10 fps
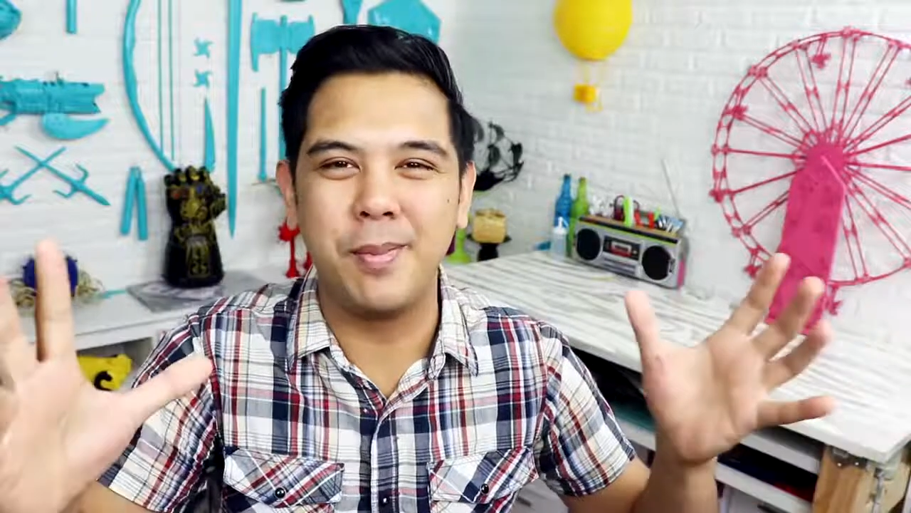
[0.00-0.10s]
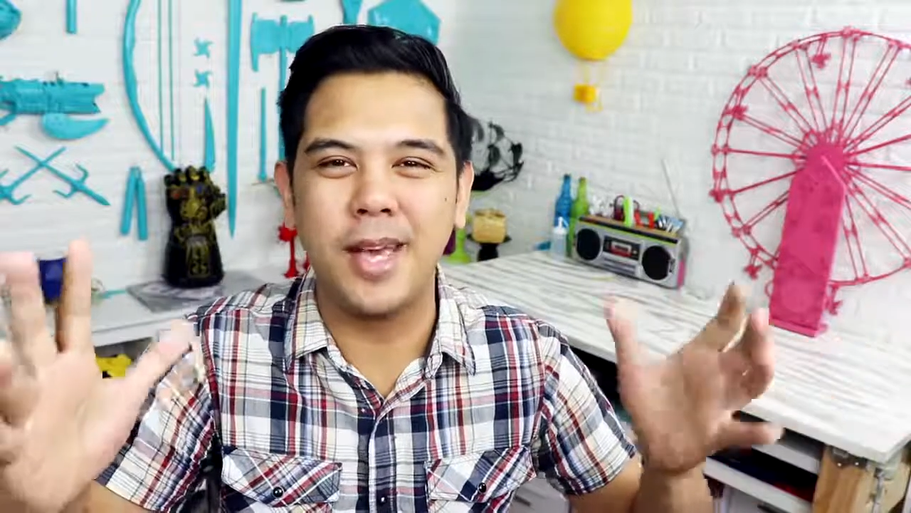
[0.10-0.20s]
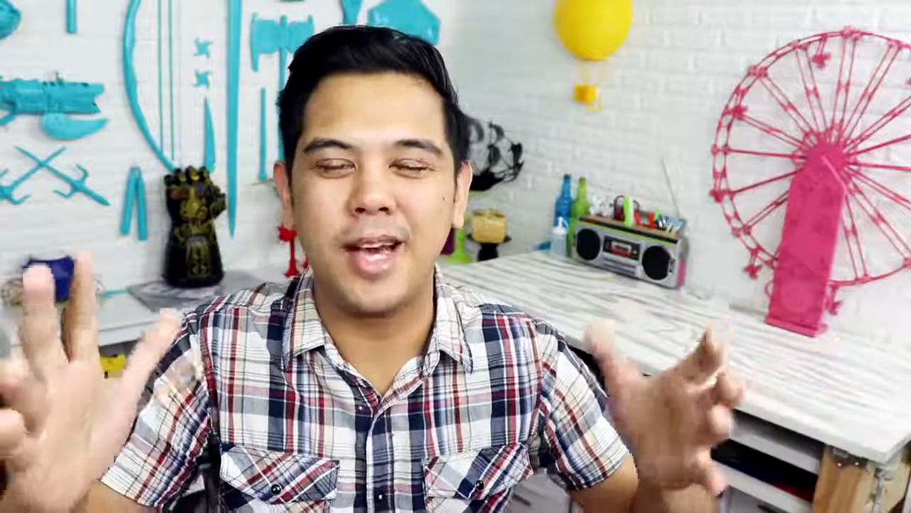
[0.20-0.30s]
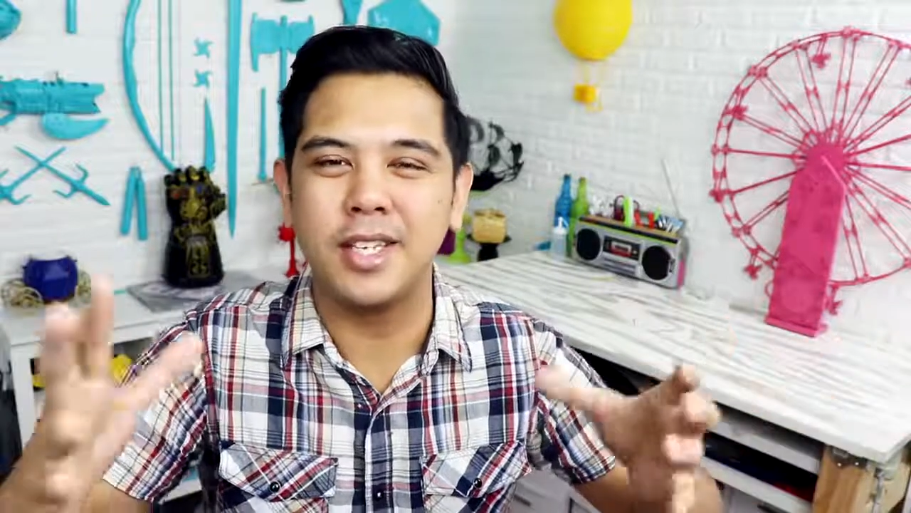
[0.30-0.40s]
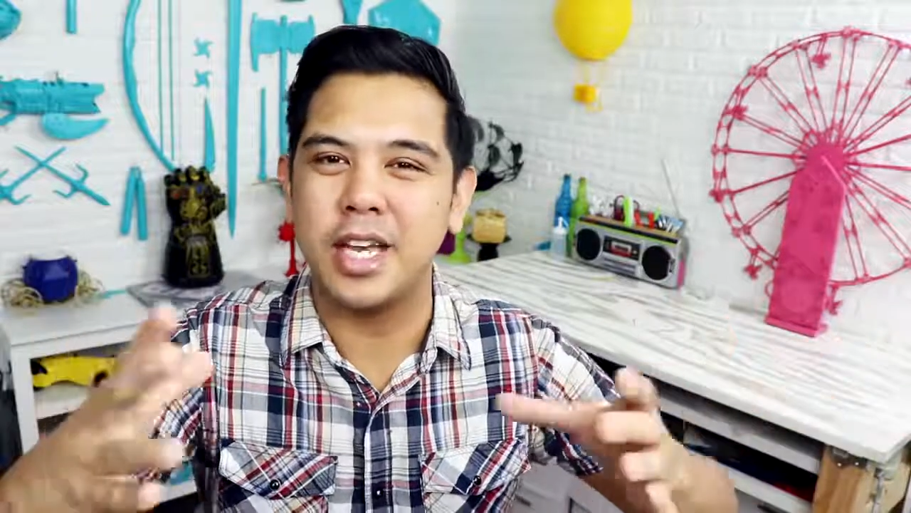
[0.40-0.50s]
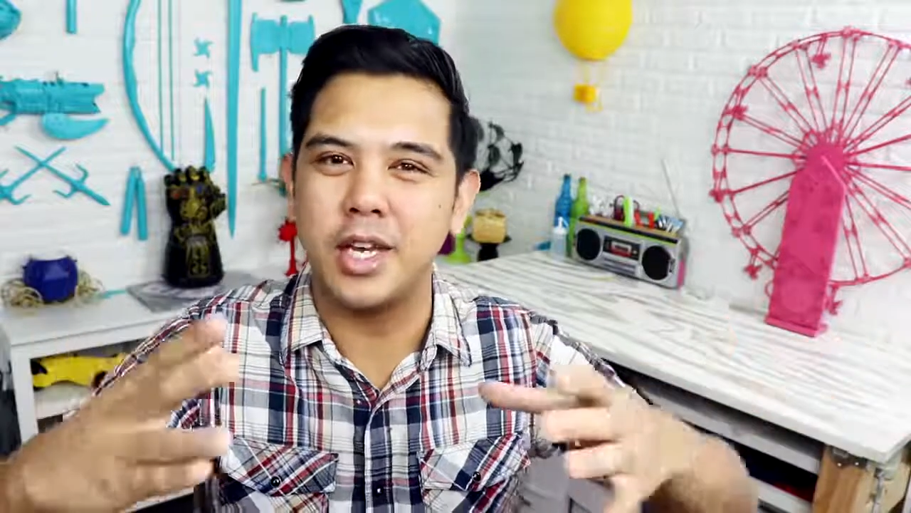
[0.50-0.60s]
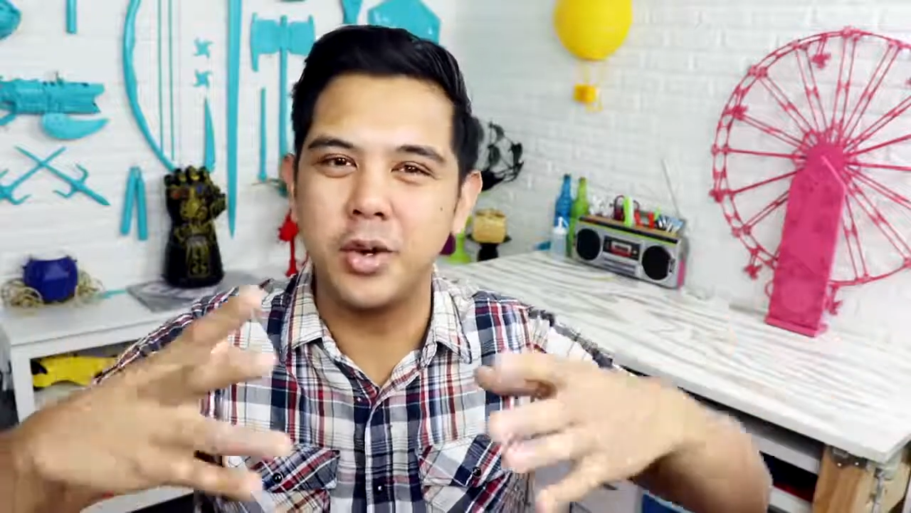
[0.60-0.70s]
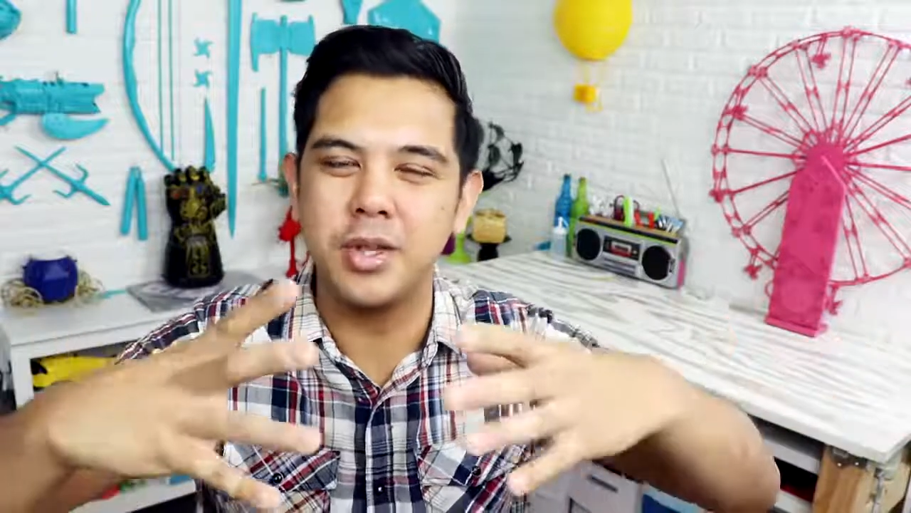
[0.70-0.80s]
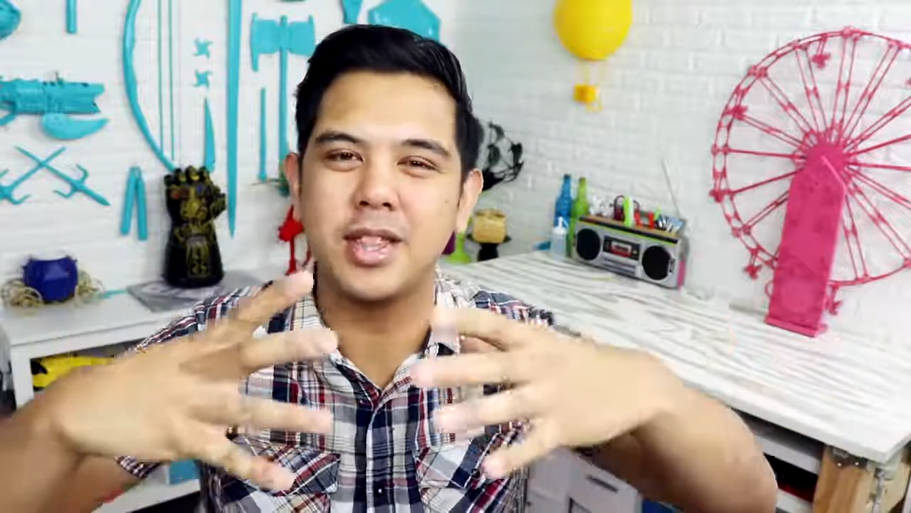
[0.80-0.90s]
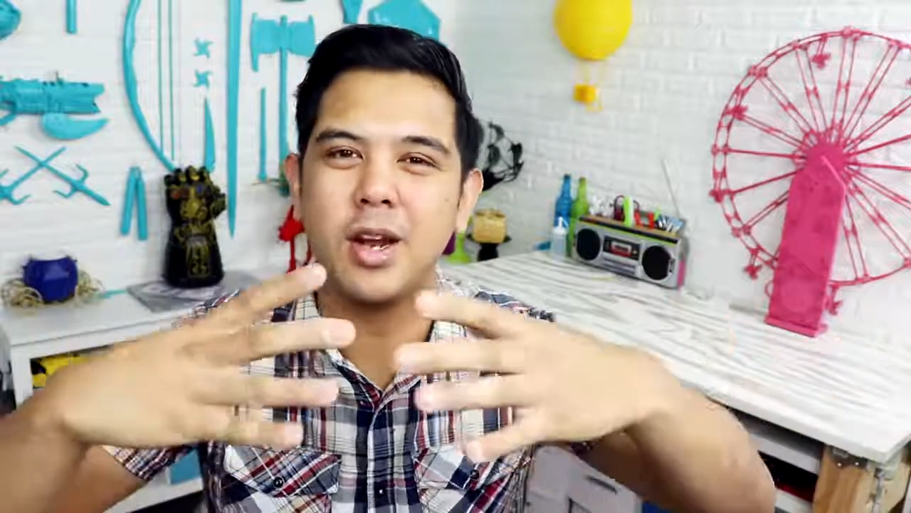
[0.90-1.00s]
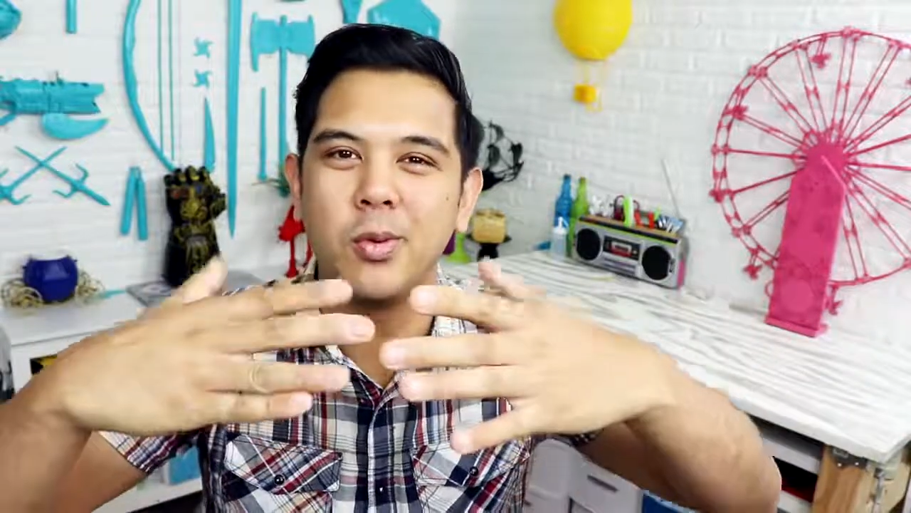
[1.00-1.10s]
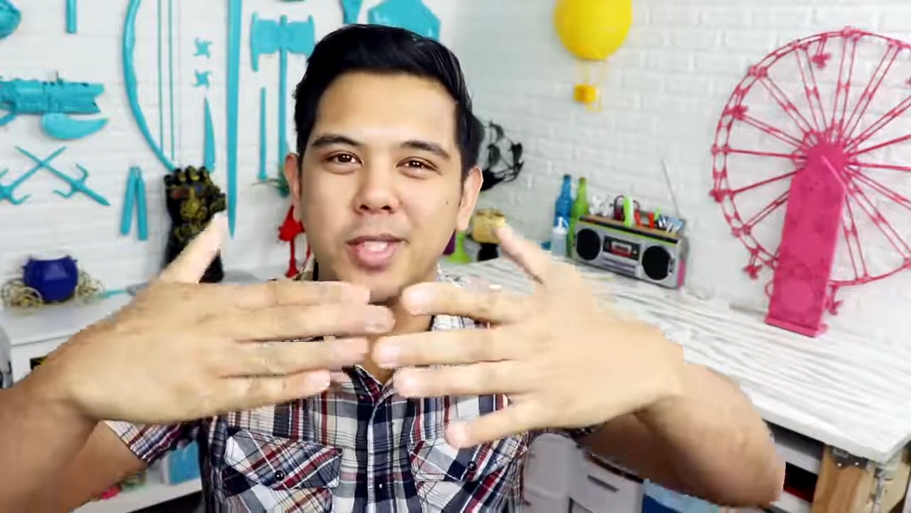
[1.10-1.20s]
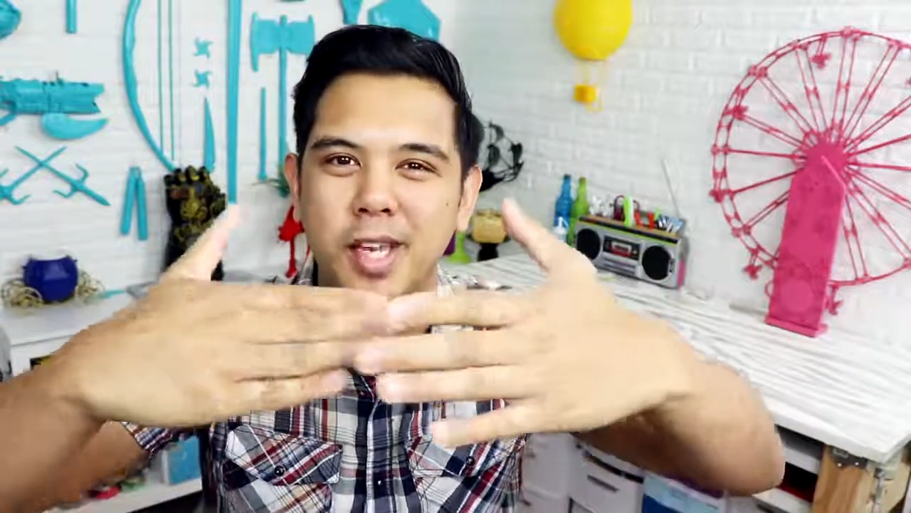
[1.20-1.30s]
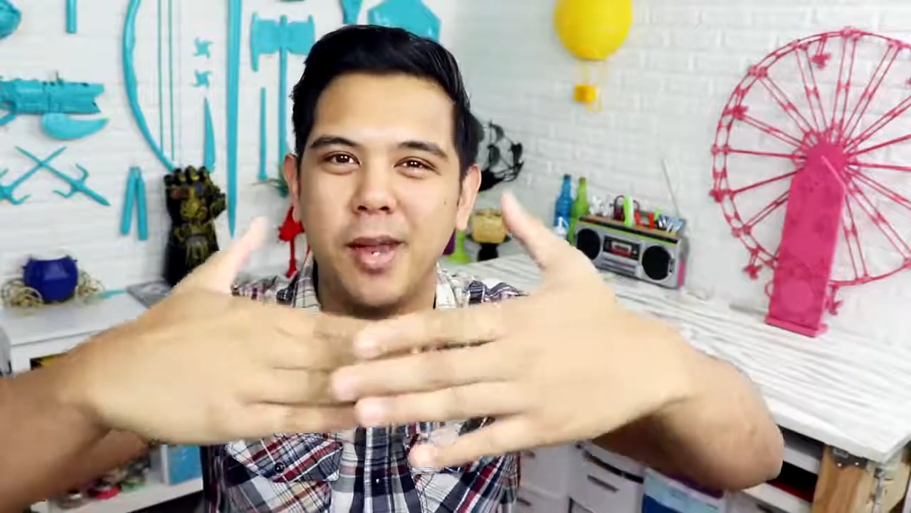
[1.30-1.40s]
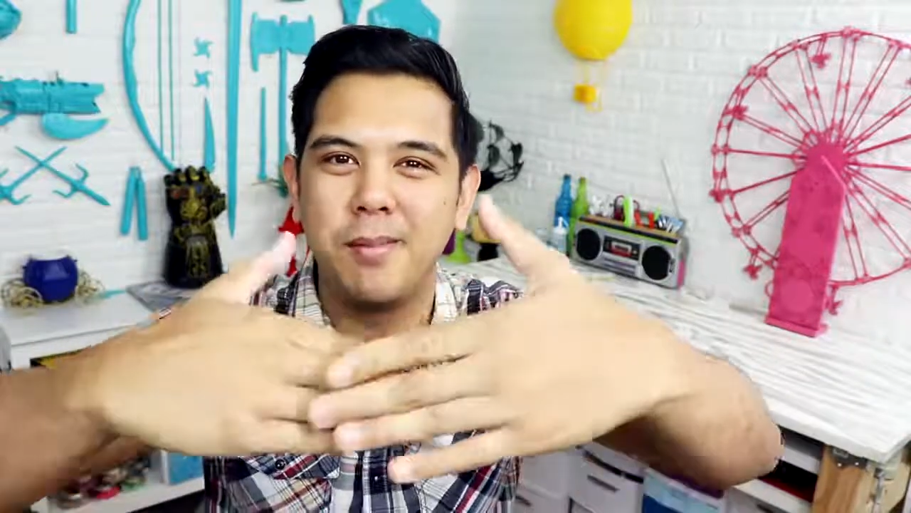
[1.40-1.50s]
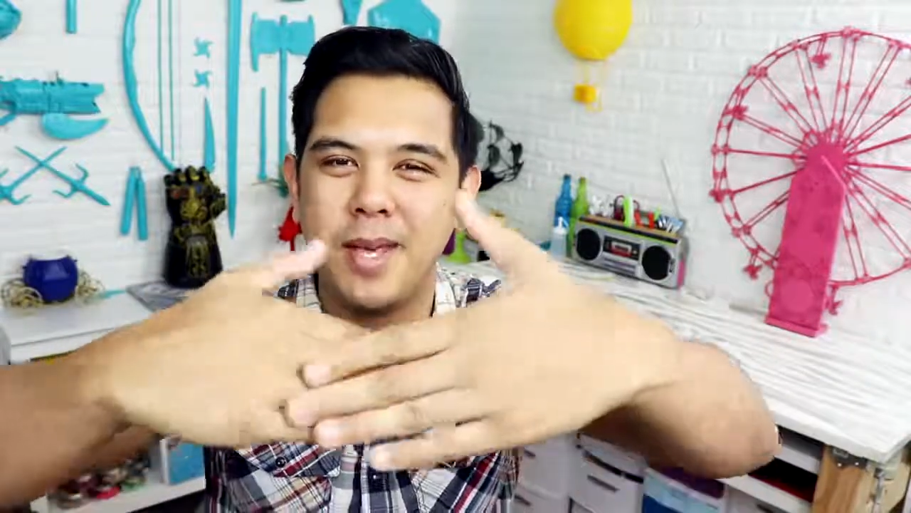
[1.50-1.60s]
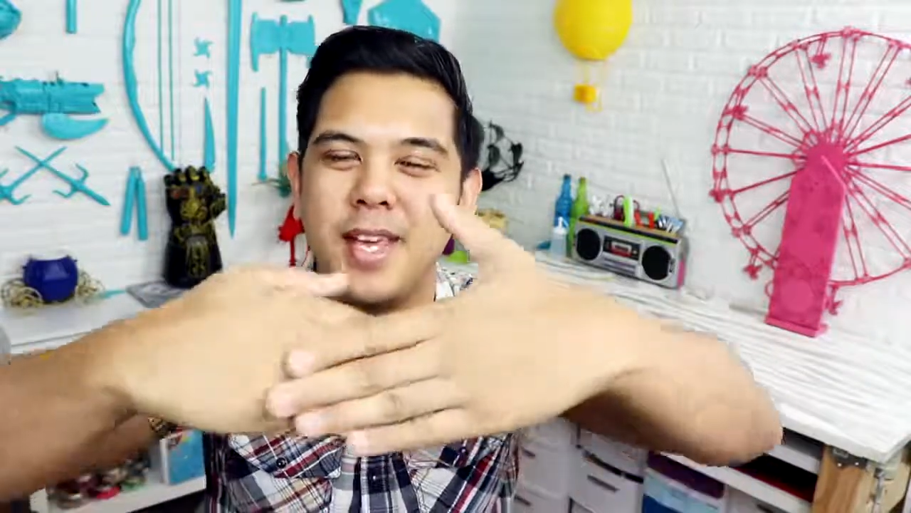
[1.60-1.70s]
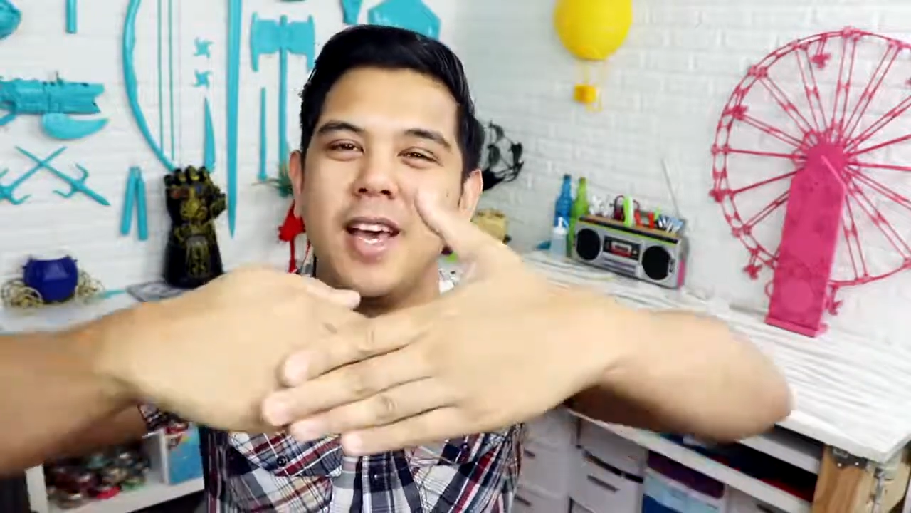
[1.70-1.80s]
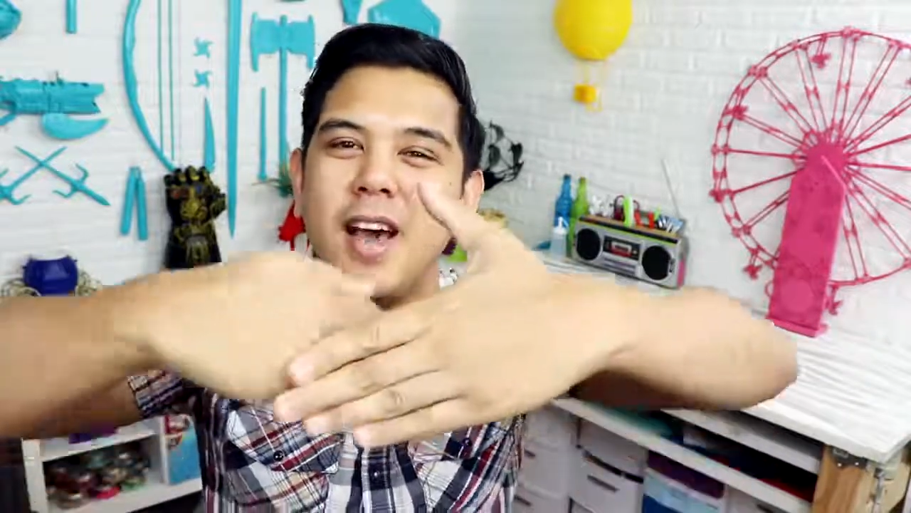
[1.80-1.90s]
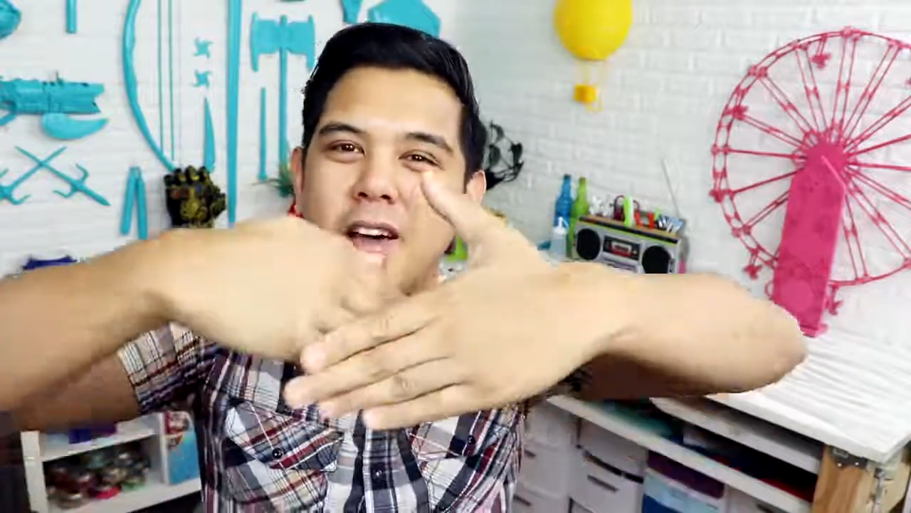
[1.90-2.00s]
because I knew that there was gonna be